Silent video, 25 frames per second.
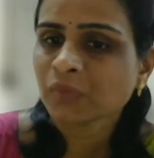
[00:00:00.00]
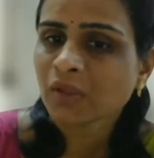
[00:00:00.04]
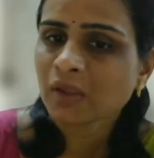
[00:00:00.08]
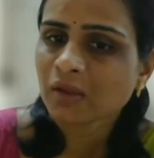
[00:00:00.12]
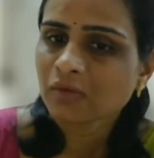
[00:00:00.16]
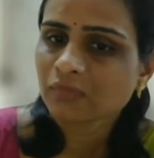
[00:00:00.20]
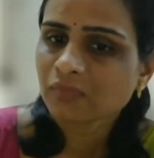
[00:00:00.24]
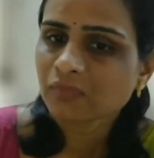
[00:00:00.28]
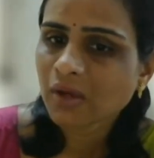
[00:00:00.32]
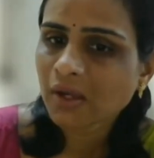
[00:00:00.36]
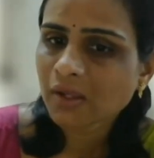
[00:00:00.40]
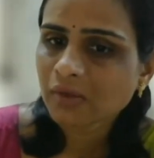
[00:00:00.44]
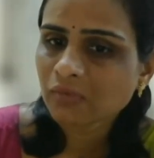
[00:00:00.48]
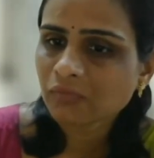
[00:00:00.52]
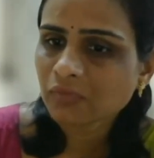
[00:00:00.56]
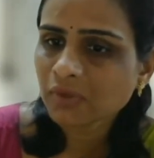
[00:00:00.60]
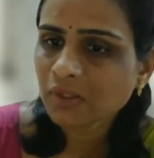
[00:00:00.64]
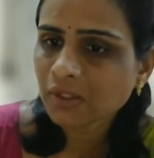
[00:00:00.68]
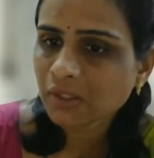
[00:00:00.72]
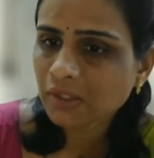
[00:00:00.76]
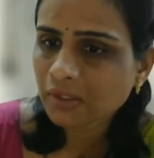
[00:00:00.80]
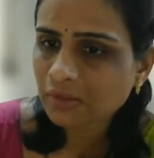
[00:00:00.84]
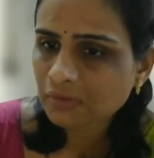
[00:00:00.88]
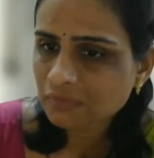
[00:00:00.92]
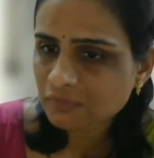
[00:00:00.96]
where
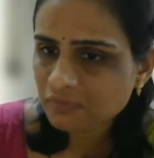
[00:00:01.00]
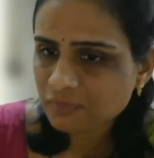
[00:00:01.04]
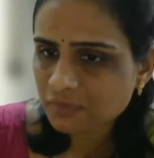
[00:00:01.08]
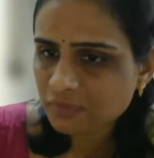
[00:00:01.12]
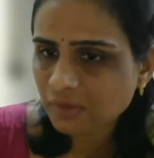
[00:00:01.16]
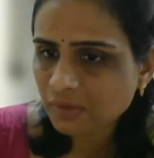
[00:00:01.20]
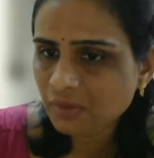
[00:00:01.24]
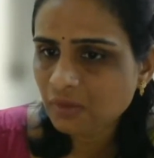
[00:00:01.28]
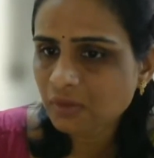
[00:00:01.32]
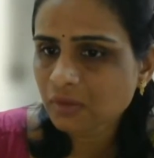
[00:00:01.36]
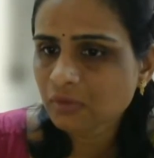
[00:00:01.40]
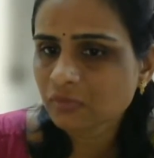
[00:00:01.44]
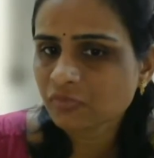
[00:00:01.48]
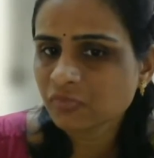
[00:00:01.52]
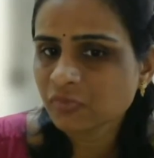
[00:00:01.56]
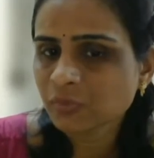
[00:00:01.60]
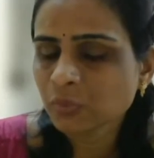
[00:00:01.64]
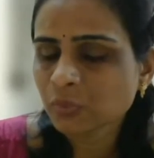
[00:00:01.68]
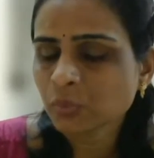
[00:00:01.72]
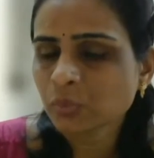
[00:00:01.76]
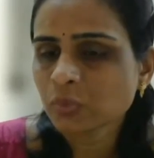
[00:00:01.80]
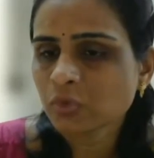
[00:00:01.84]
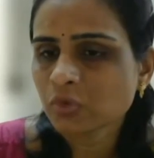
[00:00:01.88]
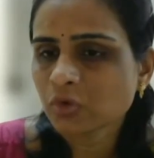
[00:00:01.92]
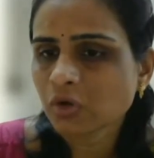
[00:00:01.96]
we instill
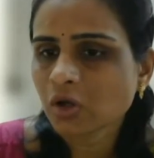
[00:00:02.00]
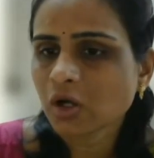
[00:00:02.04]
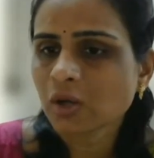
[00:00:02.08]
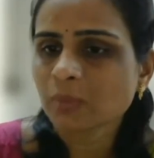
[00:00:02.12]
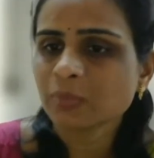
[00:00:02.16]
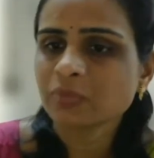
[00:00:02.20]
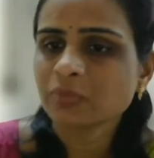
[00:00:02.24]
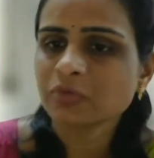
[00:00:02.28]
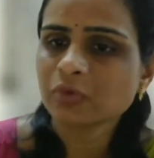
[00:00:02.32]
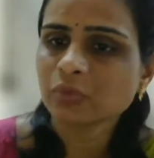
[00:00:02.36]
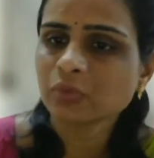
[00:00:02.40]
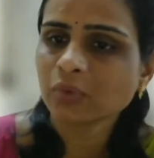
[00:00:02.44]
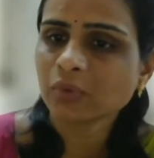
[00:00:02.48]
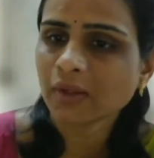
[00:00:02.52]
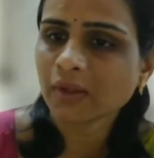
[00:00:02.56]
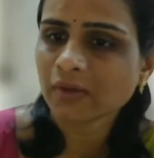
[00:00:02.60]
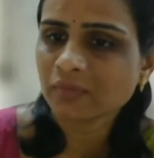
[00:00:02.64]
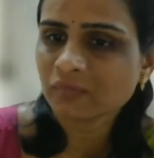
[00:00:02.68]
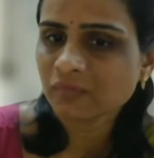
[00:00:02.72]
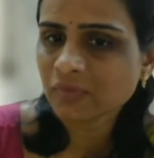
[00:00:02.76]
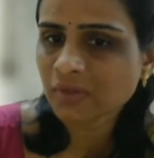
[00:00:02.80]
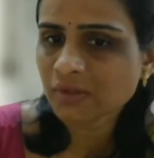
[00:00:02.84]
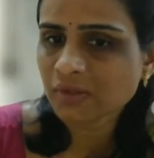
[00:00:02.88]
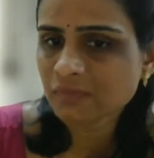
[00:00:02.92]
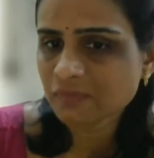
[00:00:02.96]
few drops to
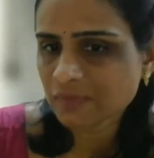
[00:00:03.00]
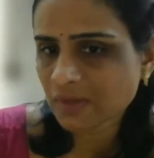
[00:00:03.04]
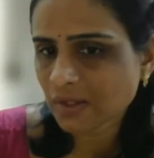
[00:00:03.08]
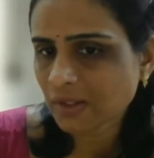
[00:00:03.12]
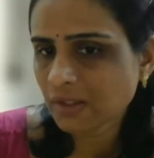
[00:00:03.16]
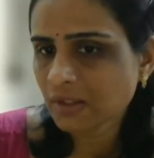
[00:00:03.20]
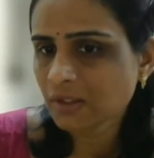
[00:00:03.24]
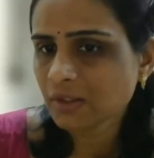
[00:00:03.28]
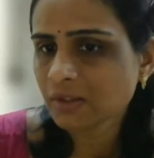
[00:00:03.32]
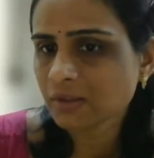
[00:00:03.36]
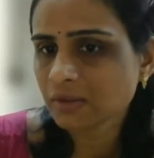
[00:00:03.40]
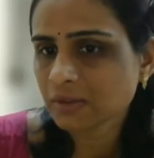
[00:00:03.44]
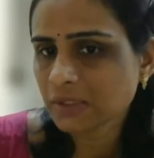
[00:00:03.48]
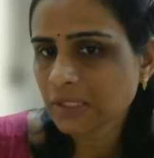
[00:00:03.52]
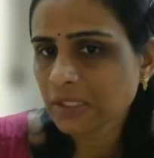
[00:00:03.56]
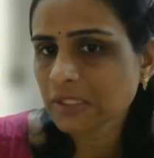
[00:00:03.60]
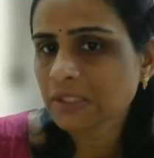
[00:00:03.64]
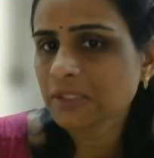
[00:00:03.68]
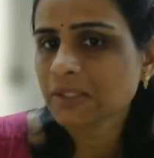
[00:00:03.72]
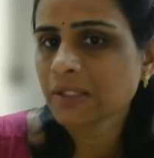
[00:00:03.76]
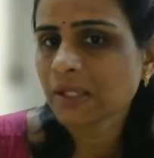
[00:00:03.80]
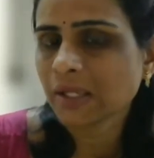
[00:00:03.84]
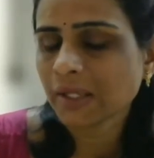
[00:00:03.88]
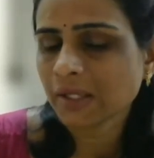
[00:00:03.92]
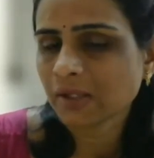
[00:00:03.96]
every child
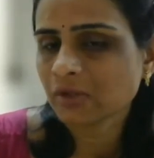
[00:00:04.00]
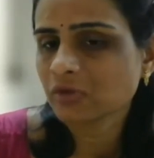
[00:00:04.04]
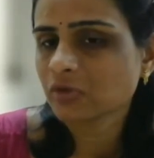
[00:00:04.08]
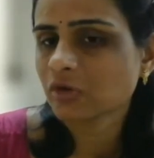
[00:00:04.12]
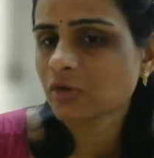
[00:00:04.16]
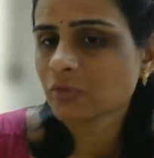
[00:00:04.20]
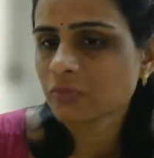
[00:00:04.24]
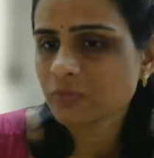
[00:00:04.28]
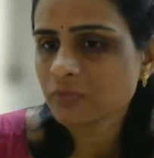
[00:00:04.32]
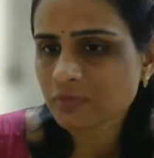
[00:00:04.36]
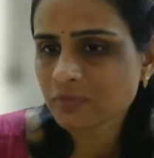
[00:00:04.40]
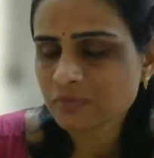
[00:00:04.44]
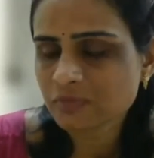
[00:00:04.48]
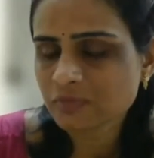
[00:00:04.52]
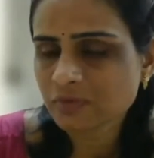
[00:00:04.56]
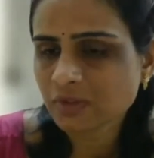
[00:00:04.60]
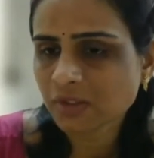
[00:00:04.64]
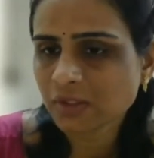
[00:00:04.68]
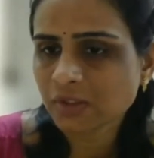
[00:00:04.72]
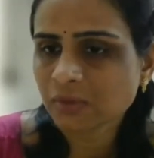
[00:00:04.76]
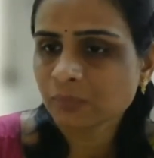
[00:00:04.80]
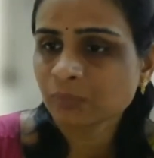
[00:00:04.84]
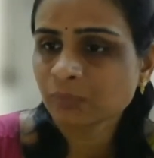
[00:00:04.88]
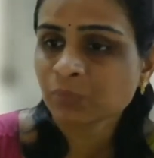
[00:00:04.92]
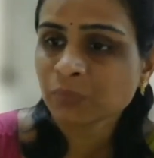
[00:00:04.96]
till the age of
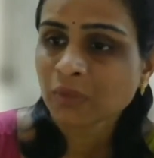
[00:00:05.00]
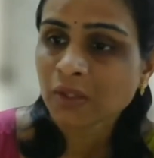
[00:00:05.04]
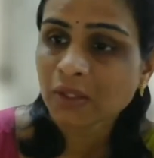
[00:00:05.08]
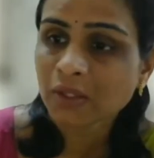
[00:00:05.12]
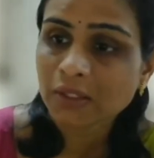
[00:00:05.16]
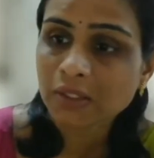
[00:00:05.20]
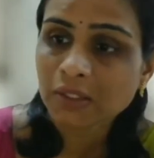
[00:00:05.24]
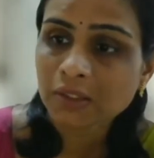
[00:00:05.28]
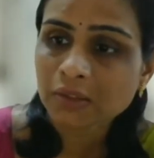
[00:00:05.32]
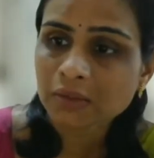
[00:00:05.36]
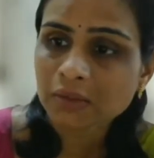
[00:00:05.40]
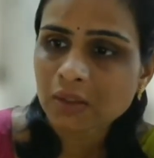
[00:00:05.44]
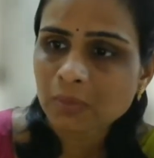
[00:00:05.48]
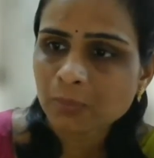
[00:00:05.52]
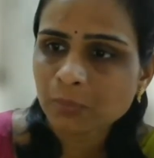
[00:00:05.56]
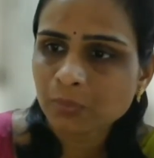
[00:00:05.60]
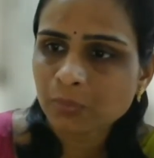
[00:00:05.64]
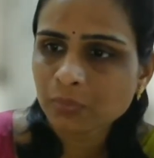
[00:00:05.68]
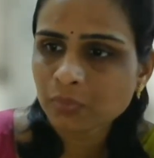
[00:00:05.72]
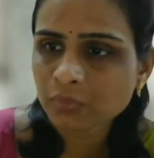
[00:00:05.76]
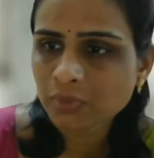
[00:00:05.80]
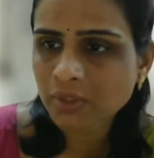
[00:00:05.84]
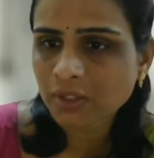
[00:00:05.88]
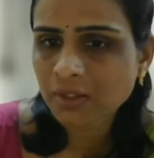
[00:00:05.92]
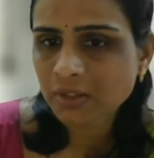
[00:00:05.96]
16 in the
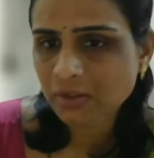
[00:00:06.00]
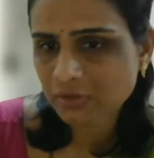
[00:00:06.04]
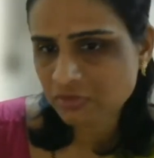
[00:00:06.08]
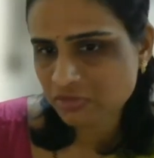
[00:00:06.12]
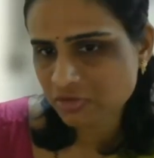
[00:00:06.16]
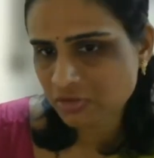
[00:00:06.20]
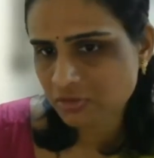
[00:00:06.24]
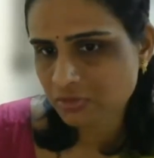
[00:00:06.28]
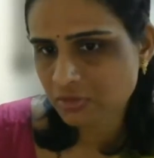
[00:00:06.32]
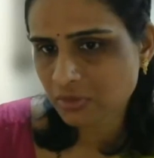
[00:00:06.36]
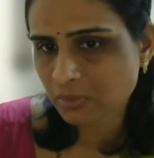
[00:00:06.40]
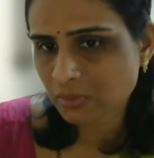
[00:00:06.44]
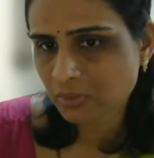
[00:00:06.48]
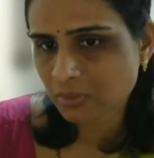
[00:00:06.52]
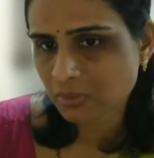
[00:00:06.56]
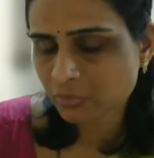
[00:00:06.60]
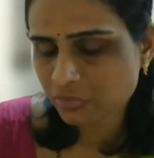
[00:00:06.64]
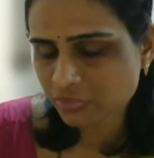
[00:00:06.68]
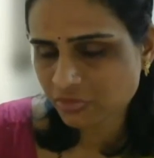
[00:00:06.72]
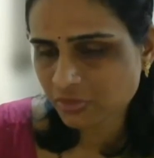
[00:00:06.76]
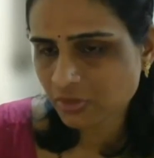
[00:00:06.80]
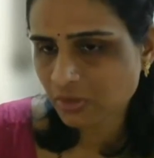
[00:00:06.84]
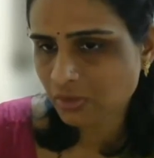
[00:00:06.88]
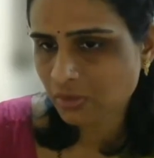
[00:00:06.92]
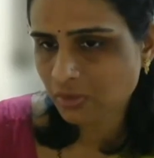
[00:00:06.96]
Pushya
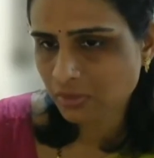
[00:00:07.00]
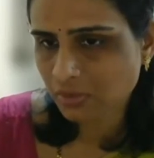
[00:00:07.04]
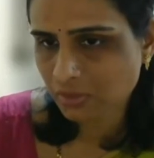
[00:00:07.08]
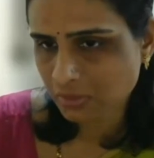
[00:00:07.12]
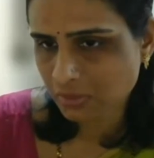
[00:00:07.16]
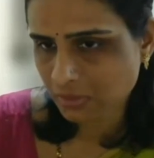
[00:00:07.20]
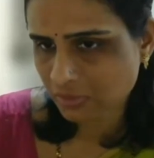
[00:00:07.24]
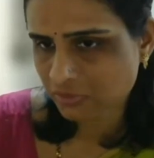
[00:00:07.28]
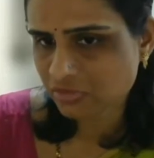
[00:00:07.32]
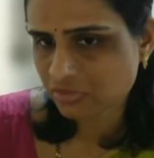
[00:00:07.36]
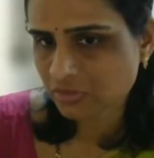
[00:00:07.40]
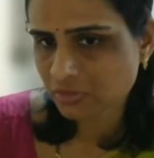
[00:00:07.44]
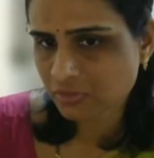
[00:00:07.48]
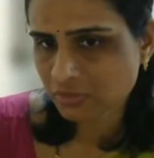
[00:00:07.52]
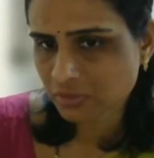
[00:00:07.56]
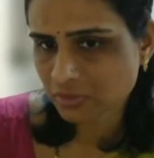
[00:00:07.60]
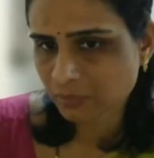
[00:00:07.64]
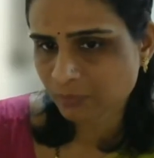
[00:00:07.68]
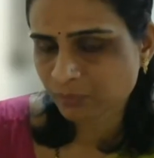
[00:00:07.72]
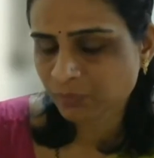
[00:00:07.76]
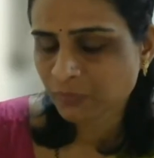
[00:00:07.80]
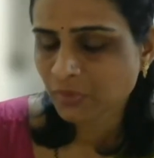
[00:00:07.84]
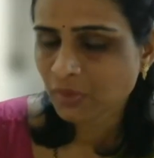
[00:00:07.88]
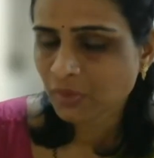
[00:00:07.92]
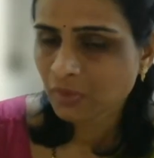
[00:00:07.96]

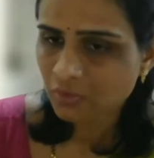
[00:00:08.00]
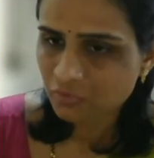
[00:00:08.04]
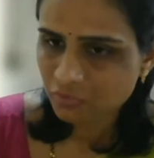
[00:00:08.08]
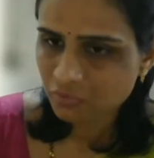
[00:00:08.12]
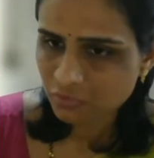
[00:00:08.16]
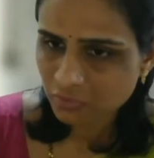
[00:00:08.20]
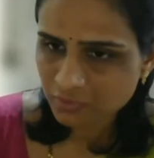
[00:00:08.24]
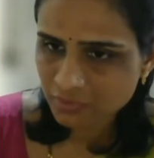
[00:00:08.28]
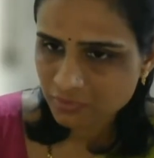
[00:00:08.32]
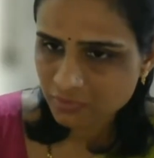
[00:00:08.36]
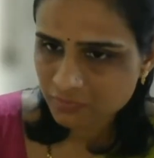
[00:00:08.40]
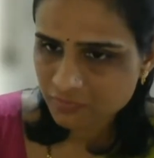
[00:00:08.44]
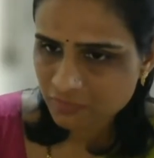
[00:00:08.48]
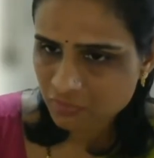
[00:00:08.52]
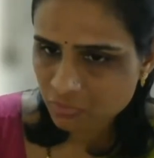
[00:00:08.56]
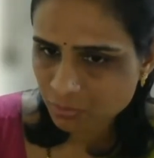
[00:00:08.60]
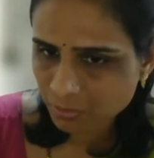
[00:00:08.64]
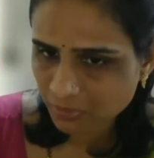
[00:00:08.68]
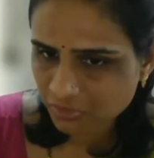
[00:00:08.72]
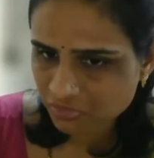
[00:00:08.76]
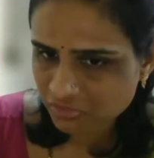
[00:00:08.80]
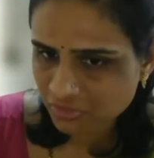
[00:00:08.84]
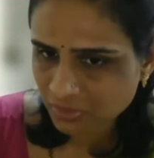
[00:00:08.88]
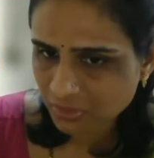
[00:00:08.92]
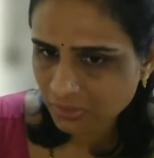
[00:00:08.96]
Nakshatram. So this is
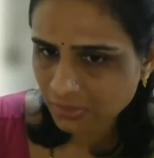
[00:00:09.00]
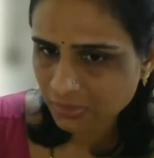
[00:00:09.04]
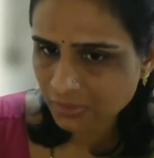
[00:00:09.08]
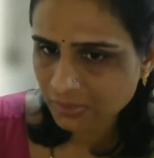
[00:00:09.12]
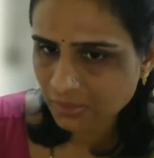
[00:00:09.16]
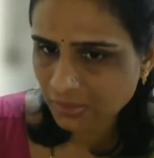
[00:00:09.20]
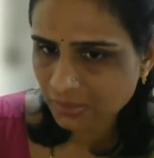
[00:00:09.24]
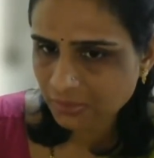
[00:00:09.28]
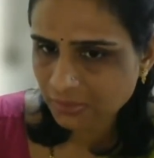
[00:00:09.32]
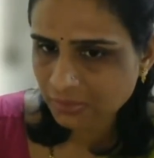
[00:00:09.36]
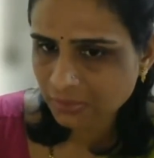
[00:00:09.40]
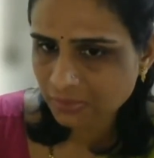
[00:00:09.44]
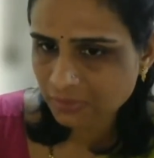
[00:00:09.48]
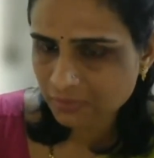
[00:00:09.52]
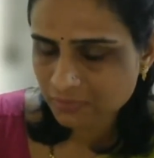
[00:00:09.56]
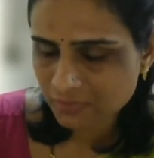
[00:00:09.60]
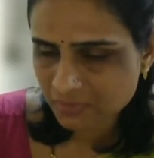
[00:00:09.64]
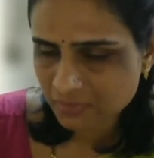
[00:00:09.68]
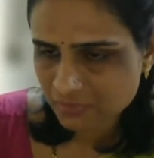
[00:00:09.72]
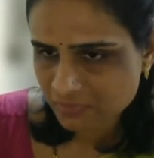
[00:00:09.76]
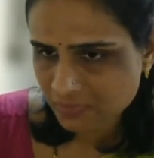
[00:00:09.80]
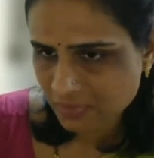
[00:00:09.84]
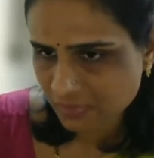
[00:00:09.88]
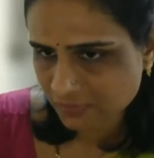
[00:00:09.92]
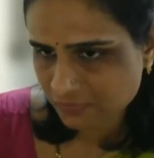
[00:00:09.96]
specially done in
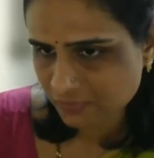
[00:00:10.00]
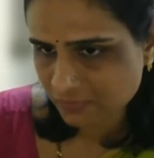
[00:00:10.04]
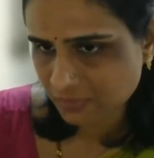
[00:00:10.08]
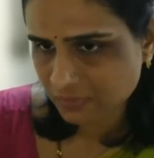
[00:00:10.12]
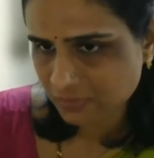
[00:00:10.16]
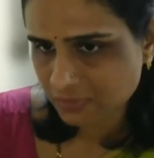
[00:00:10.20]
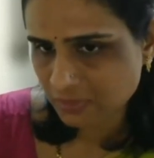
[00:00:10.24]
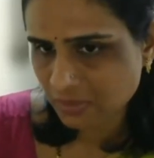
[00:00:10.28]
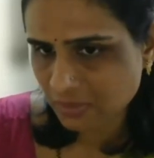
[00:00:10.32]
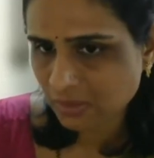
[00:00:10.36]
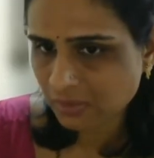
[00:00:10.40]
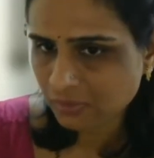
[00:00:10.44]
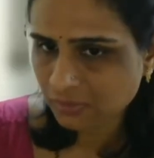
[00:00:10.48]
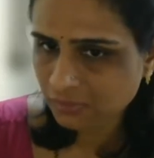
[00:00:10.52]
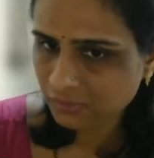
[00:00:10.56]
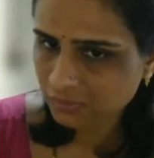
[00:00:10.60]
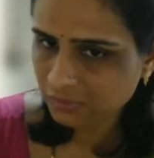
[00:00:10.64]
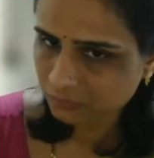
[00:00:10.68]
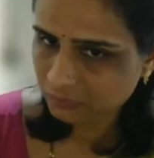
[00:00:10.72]
this nakshatra.